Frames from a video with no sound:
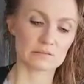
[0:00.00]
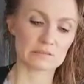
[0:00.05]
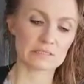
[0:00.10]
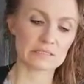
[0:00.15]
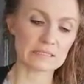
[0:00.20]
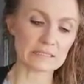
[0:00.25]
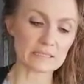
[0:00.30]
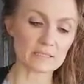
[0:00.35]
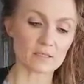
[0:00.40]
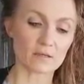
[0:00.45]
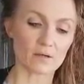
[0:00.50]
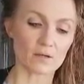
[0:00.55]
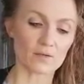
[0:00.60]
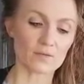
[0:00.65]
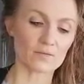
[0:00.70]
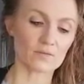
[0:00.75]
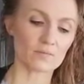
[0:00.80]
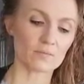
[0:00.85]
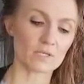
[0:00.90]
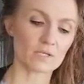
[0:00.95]
get
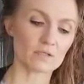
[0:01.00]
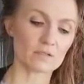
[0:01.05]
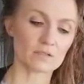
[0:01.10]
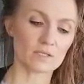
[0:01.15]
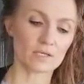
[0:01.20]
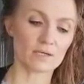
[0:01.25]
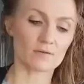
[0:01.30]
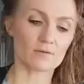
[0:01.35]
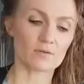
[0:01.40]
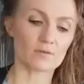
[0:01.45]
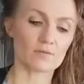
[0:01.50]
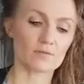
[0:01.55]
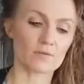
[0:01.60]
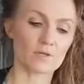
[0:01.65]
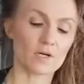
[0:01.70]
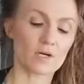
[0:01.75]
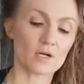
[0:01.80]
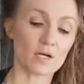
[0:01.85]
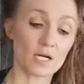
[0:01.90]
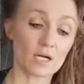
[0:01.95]
all the milk out of
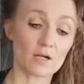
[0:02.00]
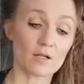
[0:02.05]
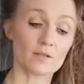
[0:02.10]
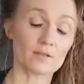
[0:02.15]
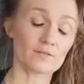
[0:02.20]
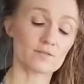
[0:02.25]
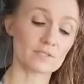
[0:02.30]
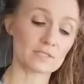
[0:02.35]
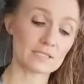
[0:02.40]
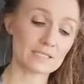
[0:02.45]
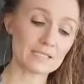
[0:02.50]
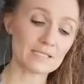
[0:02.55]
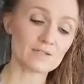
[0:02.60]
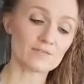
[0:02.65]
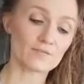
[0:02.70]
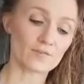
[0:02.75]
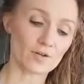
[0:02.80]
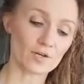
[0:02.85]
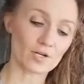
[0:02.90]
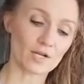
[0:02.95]
all of the
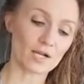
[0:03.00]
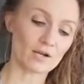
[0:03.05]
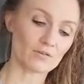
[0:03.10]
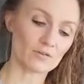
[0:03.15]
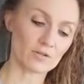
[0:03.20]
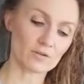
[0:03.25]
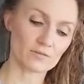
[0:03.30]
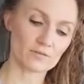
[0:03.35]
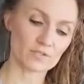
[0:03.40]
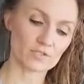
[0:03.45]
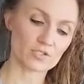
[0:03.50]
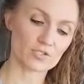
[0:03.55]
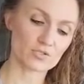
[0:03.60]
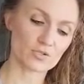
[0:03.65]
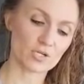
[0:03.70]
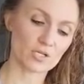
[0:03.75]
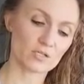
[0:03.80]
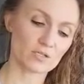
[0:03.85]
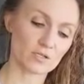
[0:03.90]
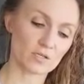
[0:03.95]
kefir out of the
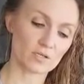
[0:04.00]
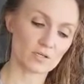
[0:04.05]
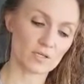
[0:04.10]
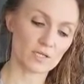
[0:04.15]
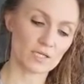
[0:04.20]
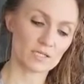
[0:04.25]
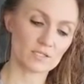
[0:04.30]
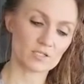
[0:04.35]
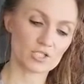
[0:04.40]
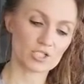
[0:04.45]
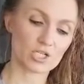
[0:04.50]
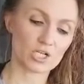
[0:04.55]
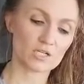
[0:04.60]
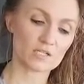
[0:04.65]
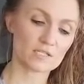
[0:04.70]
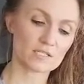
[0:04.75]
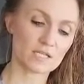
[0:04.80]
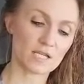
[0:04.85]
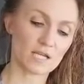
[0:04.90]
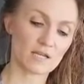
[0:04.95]
strainer and
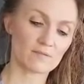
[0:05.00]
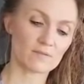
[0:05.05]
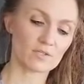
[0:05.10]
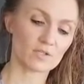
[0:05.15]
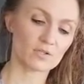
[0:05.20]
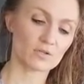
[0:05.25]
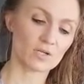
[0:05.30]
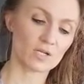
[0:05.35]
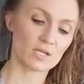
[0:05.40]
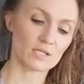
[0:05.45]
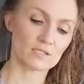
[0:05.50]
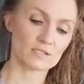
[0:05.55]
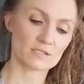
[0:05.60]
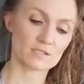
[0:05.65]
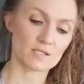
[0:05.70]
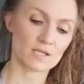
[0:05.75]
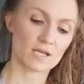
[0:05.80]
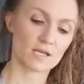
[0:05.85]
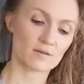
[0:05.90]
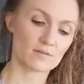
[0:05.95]
just have the grains
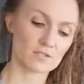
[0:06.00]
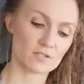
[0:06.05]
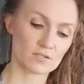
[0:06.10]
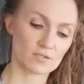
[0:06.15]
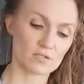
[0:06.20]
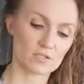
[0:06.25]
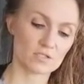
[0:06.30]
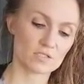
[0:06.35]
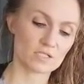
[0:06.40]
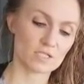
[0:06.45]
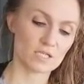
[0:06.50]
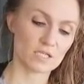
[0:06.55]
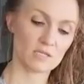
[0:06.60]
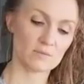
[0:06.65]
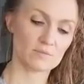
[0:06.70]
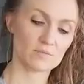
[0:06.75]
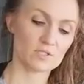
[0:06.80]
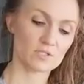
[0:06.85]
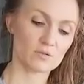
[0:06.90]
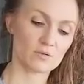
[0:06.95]
left. So you just
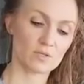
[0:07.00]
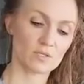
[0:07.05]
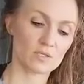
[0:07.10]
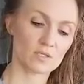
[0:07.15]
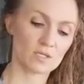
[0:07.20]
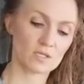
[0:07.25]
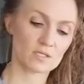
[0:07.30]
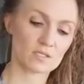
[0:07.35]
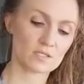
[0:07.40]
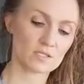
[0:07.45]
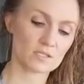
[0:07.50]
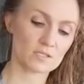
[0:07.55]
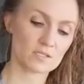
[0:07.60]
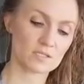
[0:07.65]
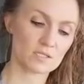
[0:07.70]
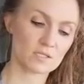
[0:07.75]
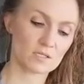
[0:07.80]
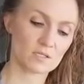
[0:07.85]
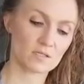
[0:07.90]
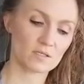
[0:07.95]
keep doing this
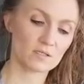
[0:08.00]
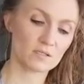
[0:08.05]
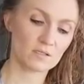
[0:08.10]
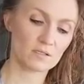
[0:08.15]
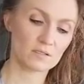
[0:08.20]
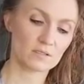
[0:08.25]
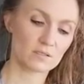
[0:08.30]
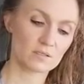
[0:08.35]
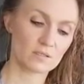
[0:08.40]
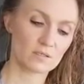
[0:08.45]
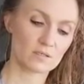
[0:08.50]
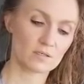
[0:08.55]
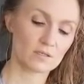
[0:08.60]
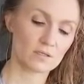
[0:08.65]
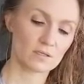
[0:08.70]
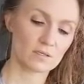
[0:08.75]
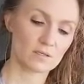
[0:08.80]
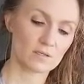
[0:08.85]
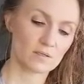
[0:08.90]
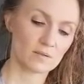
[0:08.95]
until
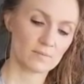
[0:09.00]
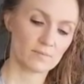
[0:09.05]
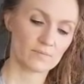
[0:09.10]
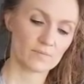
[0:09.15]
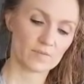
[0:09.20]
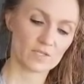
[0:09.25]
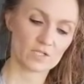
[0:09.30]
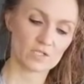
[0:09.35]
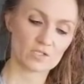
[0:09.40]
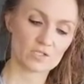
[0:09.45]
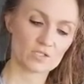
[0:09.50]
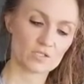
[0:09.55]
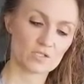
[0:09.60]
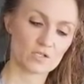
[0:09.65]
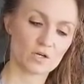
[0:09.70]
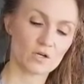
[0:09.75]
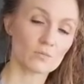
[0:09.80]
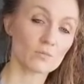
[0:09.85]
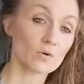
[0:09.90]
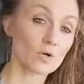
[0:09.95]
there's
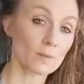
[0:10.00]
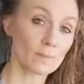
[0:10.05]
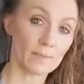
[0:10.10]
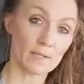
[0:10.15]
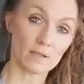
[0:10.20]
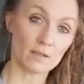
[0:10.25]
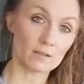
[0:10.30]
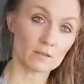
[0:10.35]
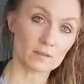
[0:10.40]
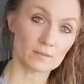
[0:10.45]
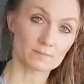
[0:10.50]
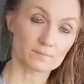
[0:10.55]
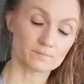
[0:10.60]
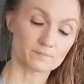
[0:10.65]
no more milk.